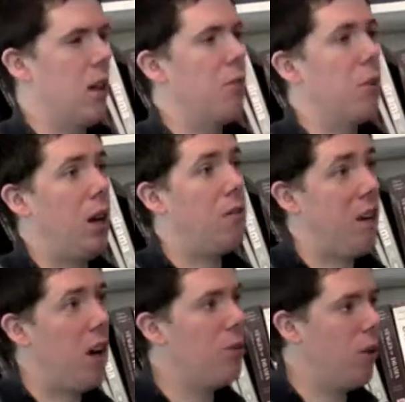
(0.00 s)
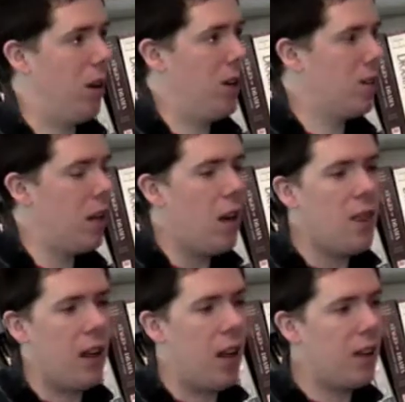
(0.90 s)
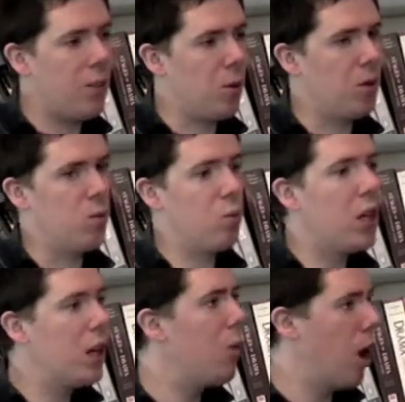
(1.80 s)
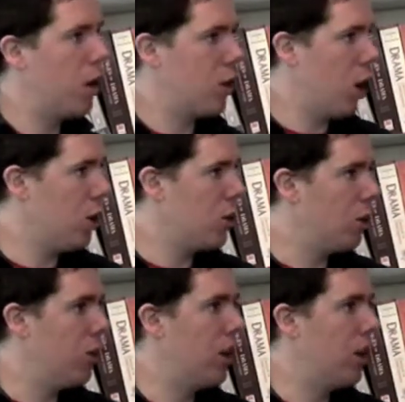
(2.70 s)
and what I found was that experts really want to talk to you.